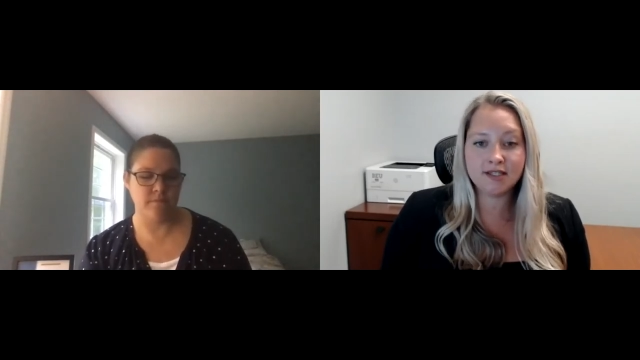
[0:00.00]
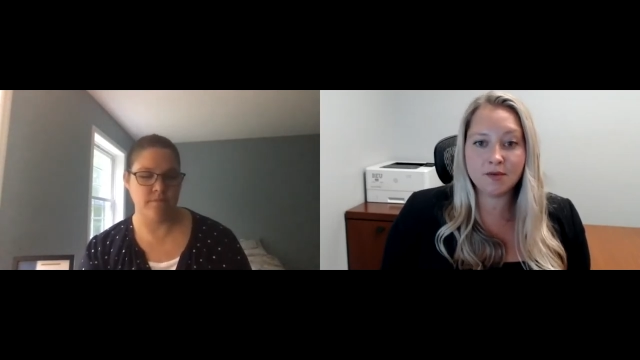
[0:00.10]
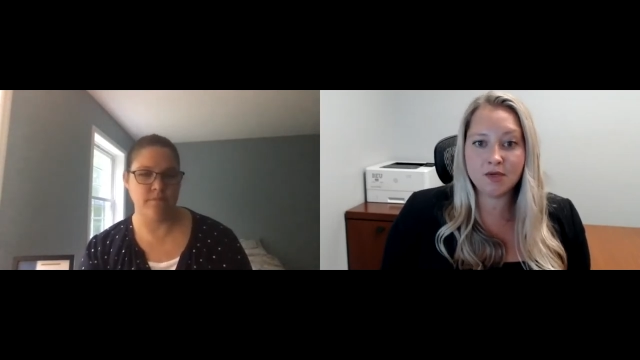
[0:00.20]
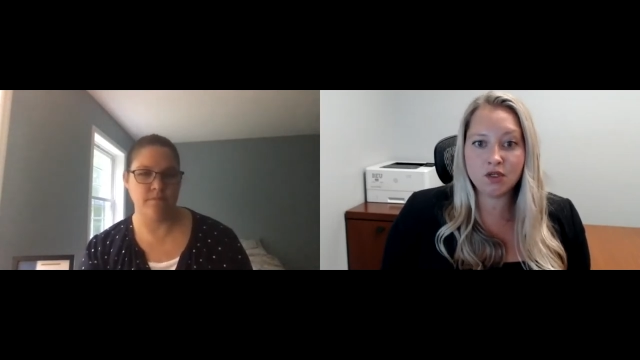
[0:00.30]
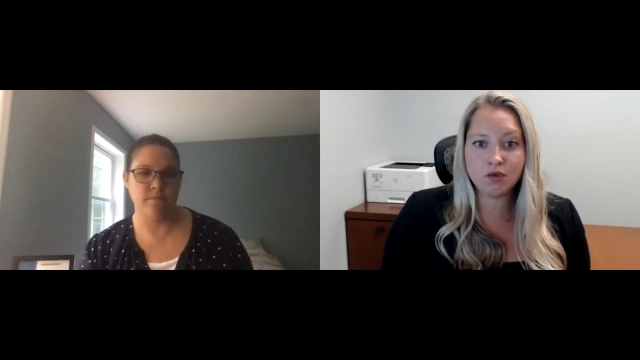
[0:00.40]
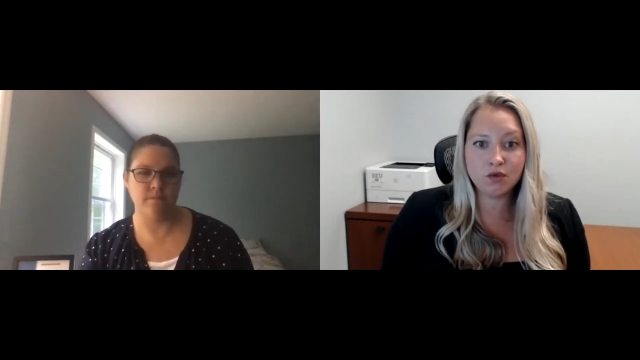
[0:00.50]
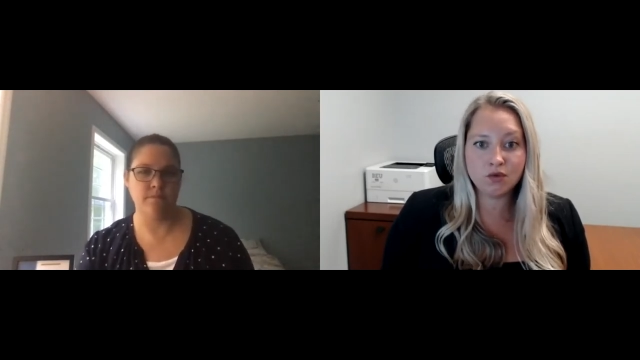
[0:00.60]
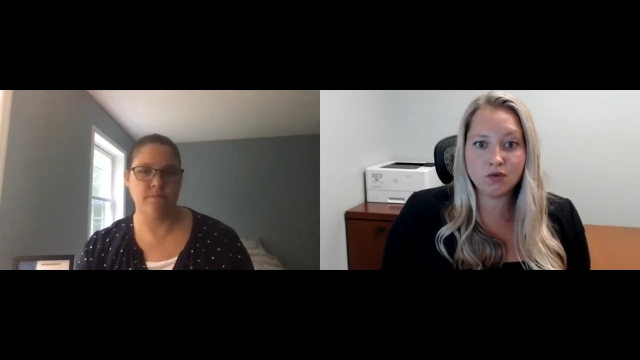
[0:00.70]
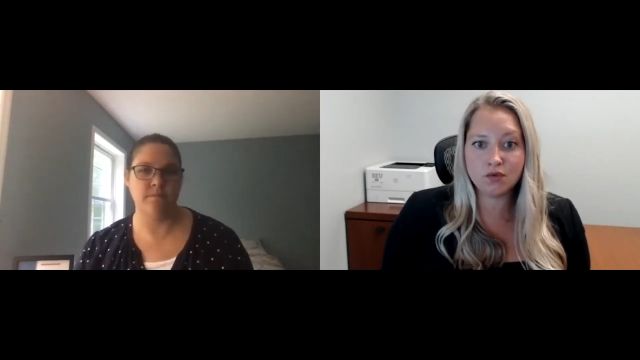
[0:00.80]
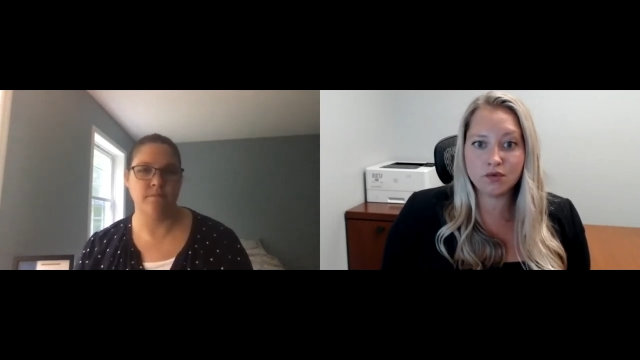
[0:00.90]
Speaker 1: being somebody
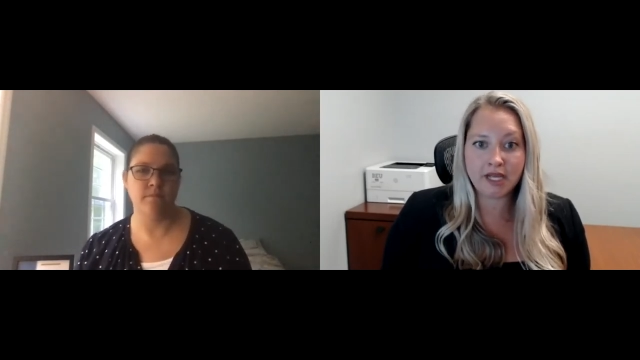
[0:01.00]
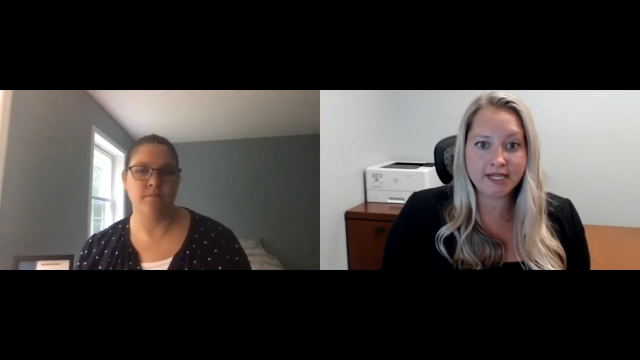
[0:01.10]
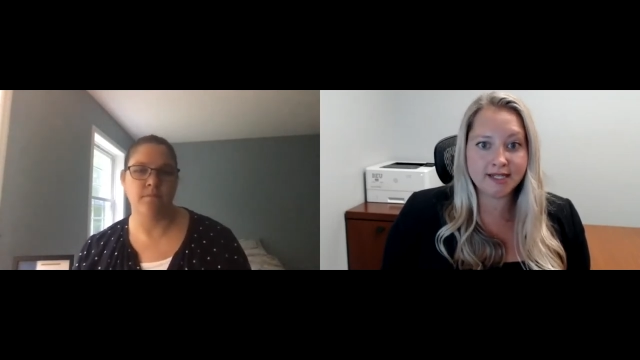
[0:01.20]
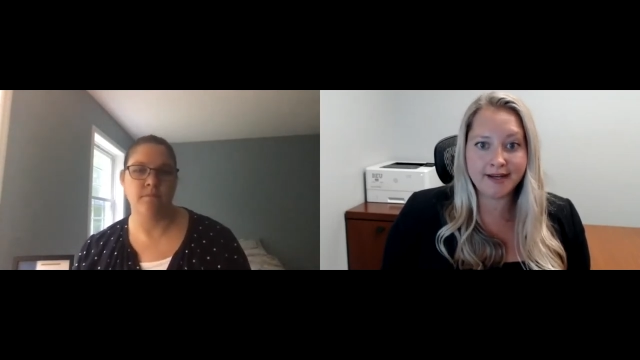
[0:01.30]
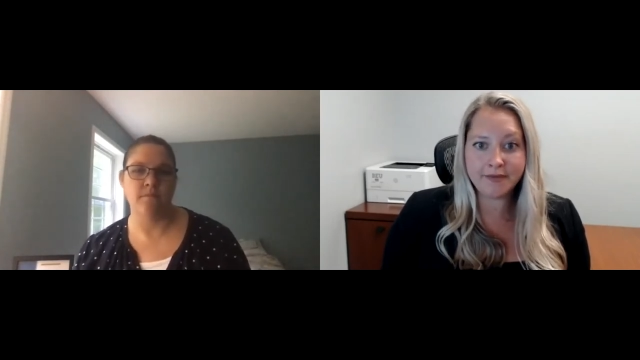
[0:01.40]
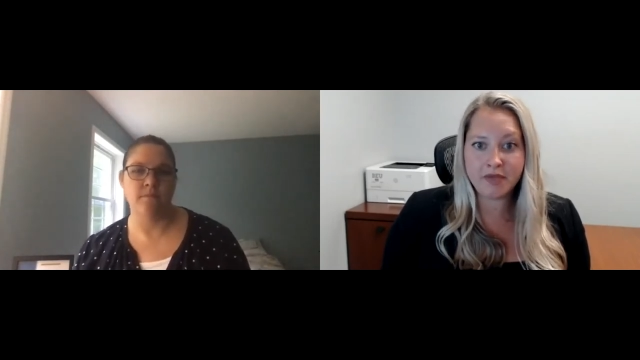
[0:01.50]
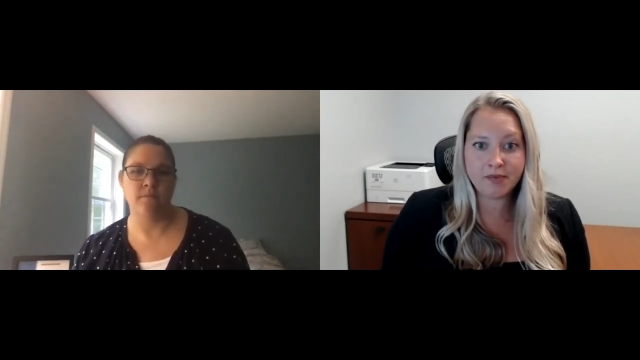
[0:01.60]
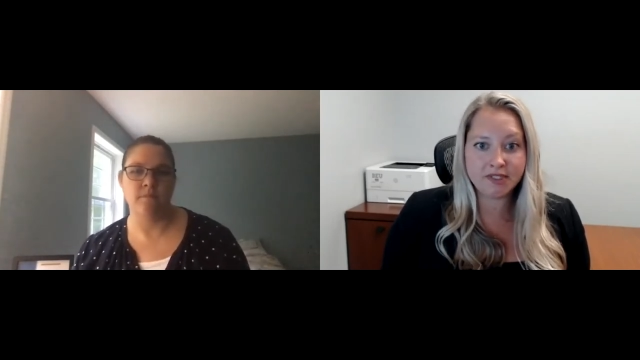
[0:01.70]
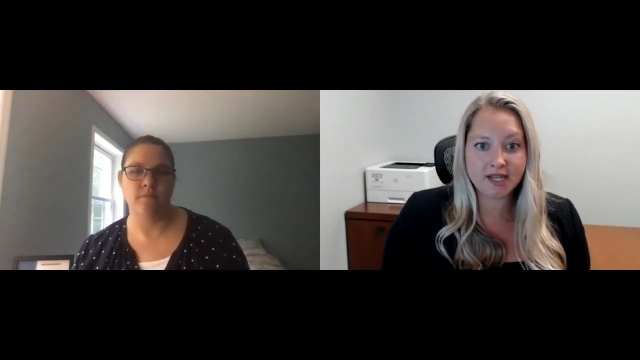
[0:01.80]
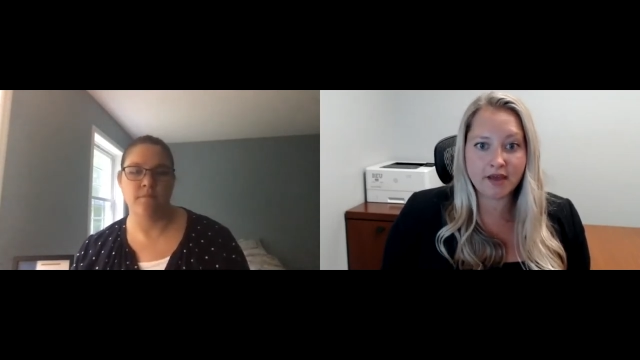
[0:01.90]
who liked getting
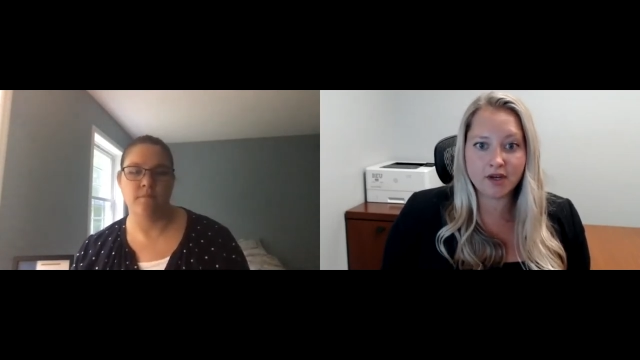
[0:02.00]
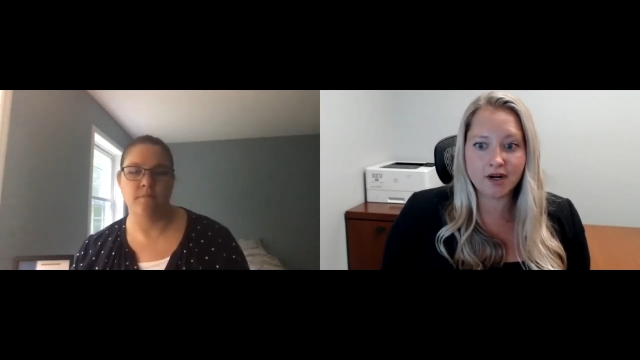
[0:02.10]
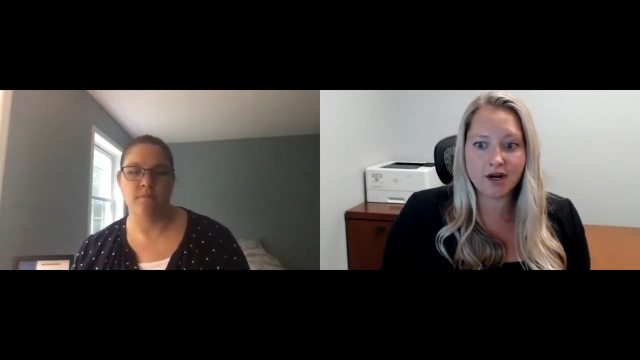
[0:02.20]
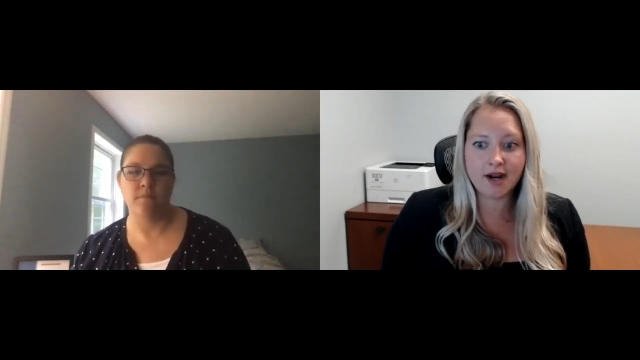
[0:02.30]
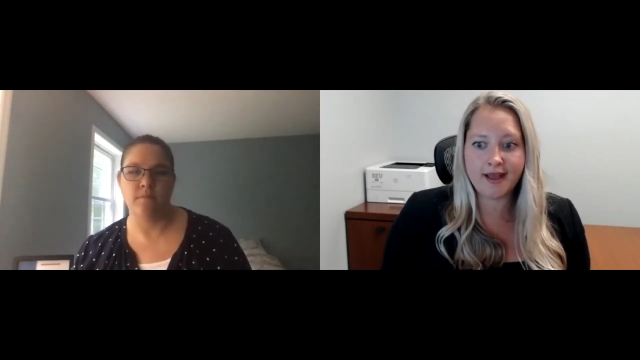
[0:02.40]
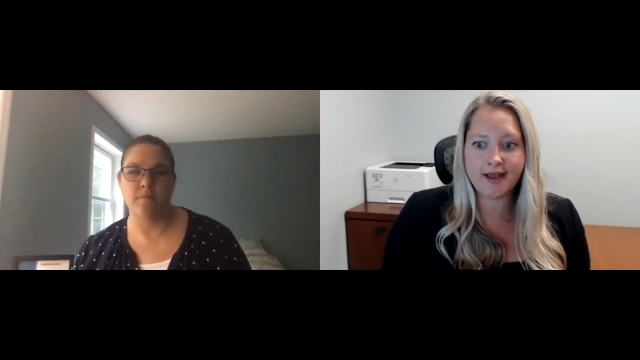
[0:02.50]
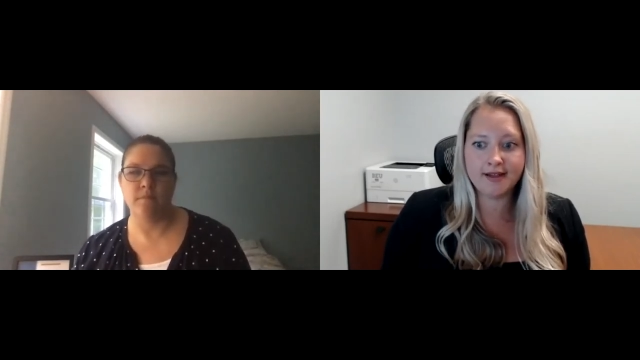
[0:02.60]
people together